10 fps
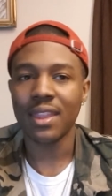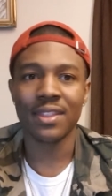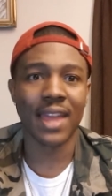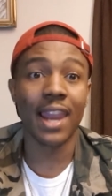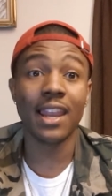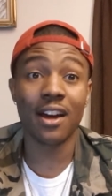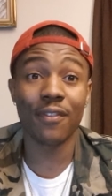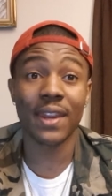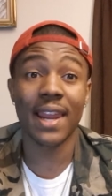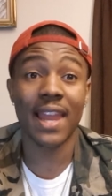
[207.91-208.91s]
that love
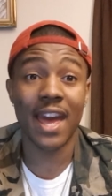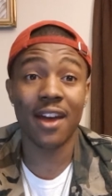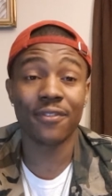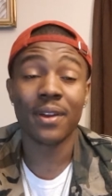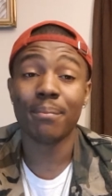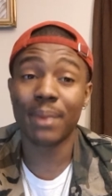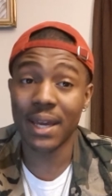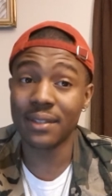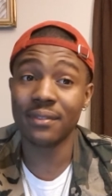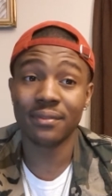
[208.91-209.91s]
and that laugh
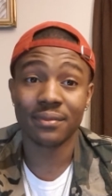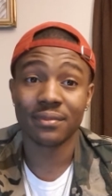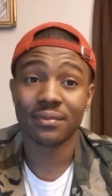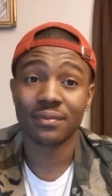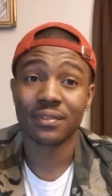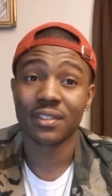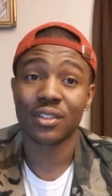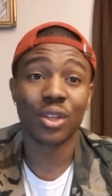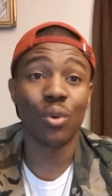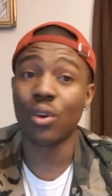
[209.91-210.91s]
button
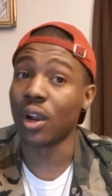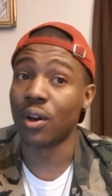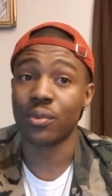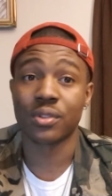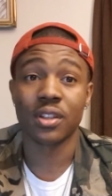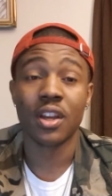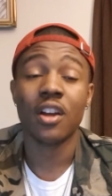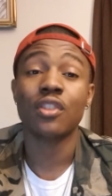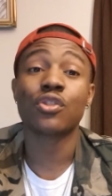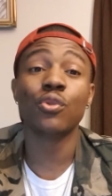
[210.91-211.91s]
too close,
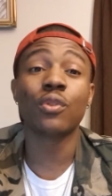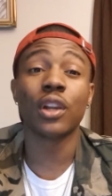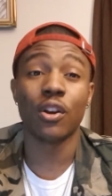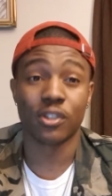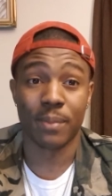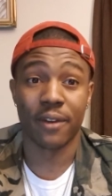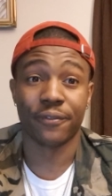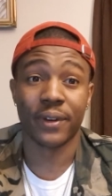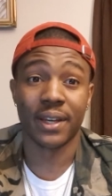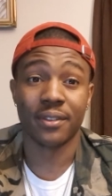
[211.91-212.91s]
too close, my
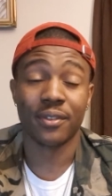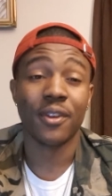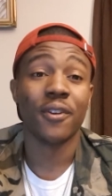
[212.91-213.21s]
friend.